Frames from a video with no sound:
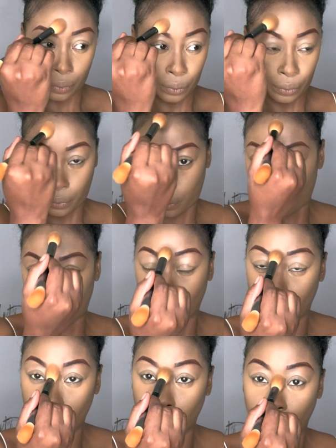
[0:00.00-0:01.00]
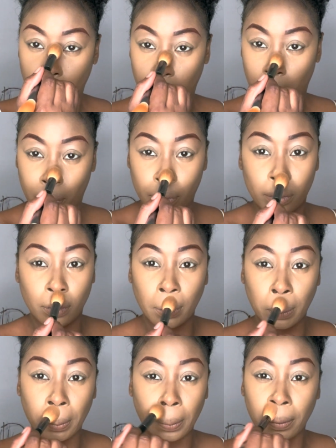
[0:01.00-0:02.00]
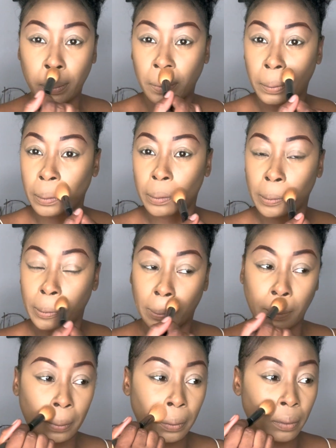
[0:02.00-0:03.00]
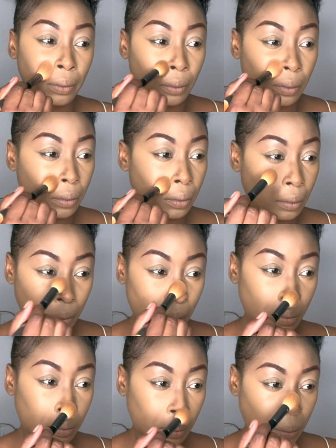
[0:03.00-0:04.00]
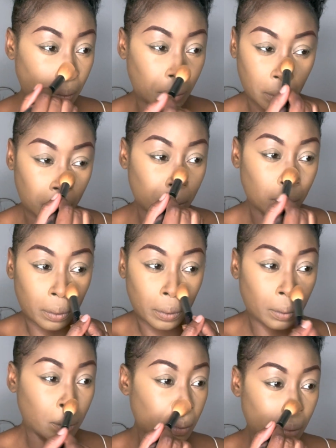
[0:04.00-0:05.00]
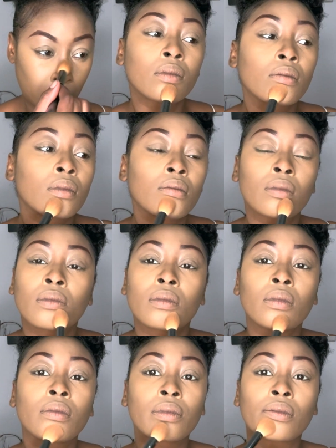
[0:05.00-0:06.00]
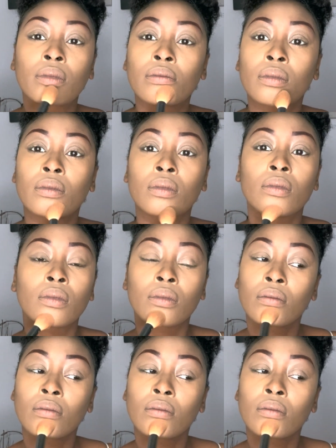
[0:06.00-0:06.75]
I'm not baking, I'm setting it in. I'm just pressing the powder into everywhere I highlighted.